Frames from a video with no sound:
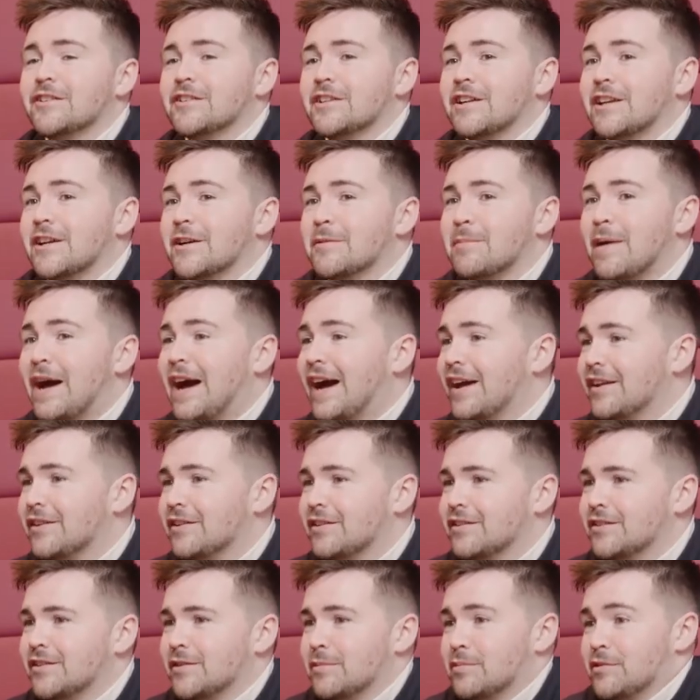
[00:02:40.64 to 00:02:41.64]
is a clear
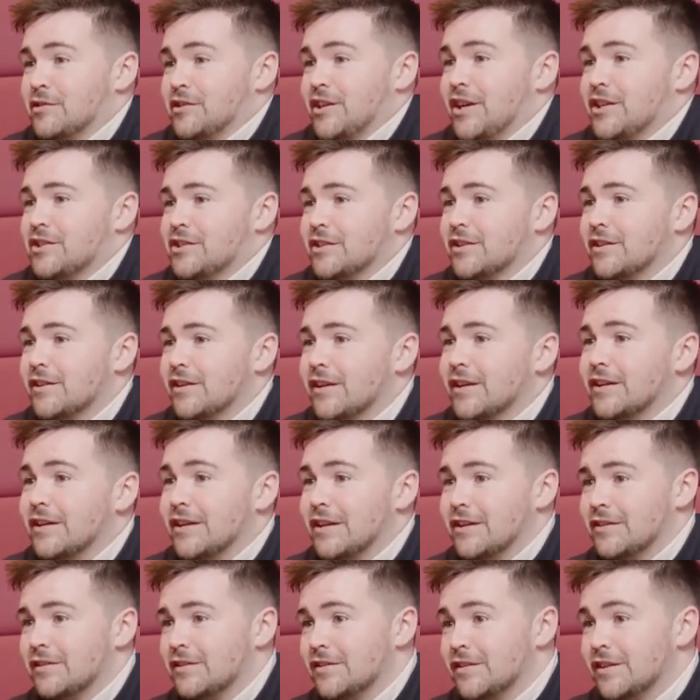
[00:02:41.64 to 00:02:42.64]
path to progression. Like
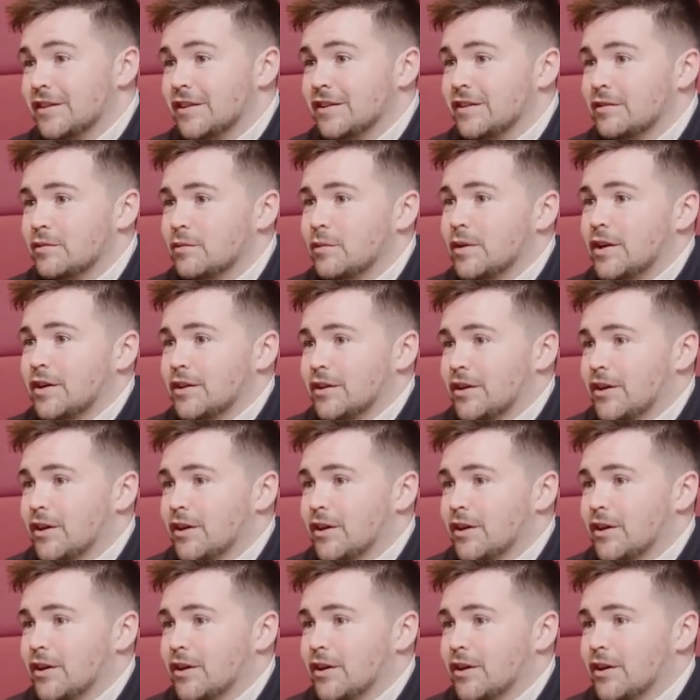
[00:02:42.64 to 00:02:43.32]
you can see where to